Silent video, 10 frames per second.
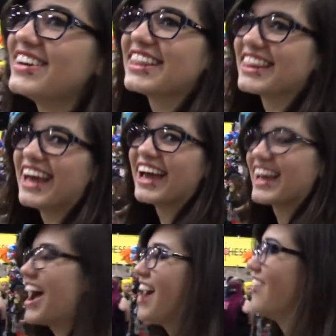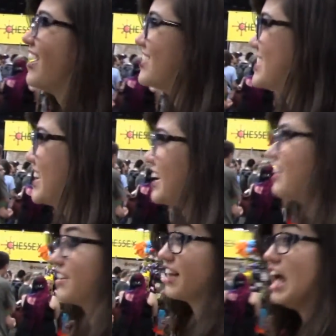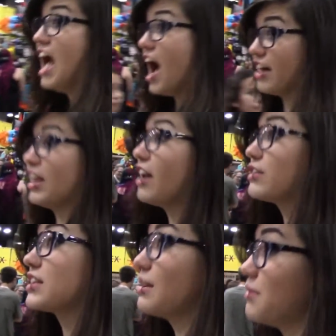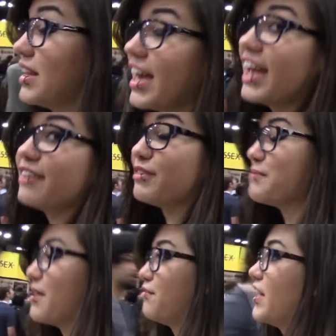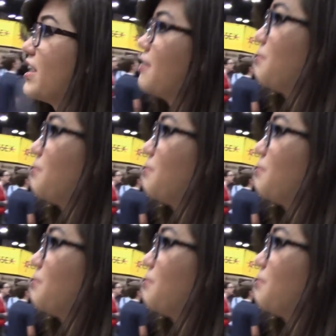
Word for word: with like how I was thinking. Of, I thought I was gonna be late for my flight